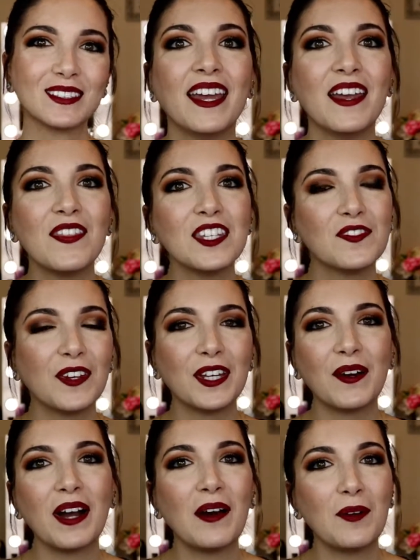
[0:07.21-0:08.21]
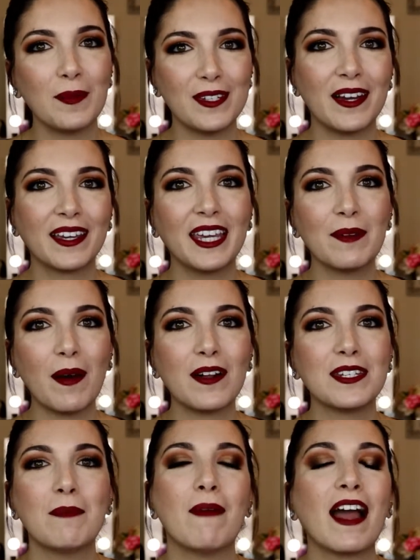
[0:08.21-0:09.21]
In this video, I will be talking about
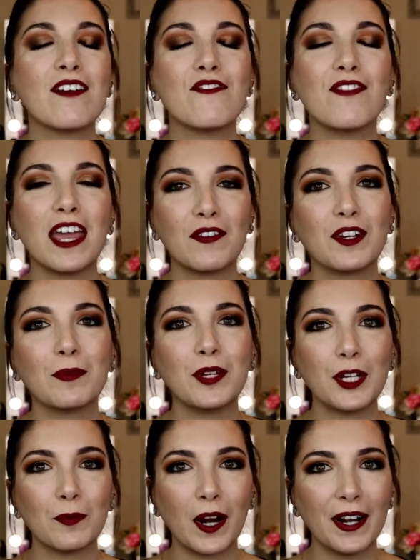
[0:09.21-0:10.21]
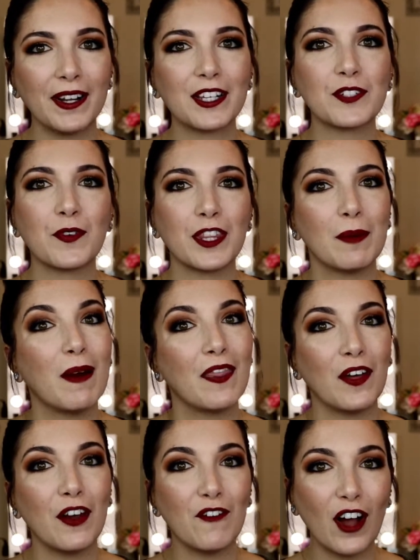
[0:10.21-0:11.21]
my favorite beauty products for the month
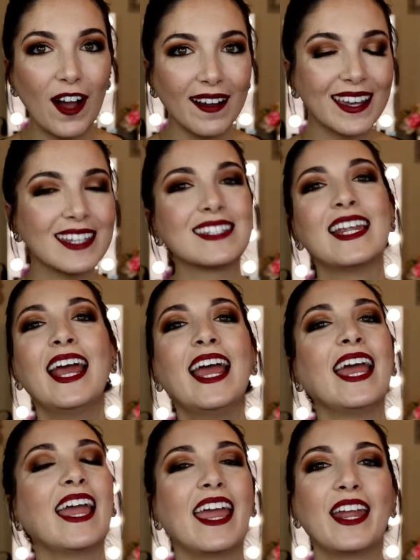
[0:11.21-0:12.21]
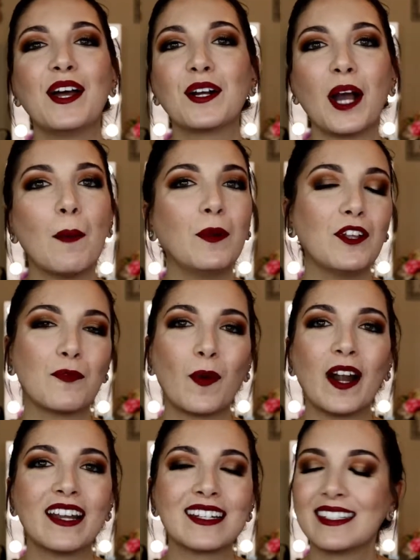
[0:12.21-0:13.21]
of August and a couple of
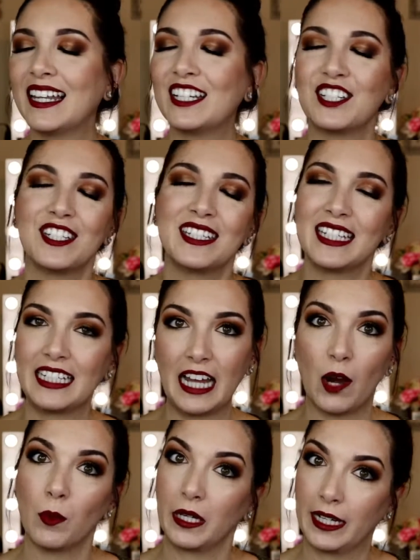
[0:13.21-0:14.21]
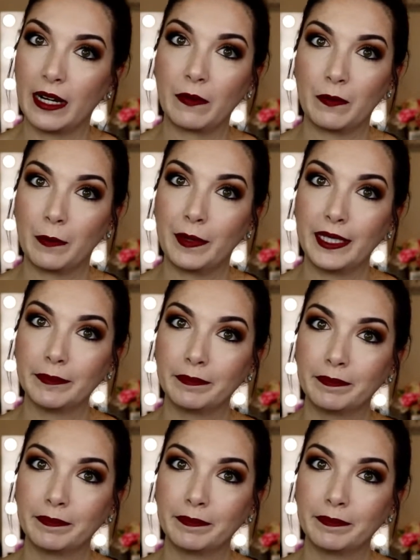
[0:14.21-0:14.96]
products that just did not work out for me.